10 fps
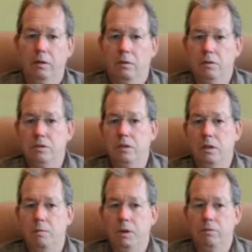using
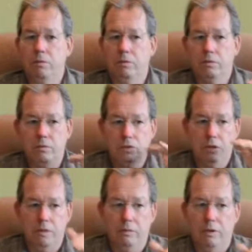the metaphor of
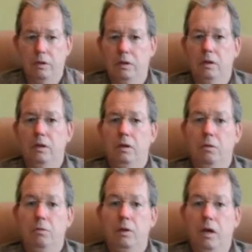travelling.
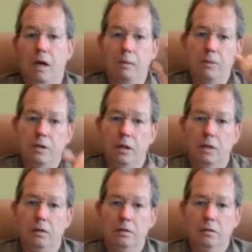We get up and
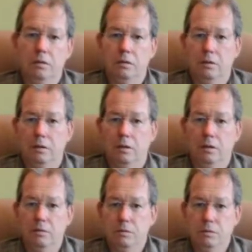down, you
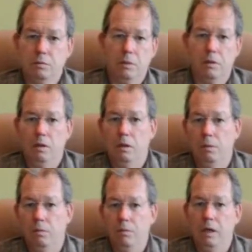know. So we,
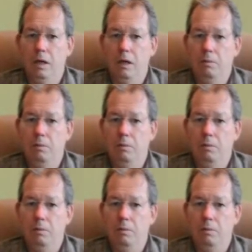we,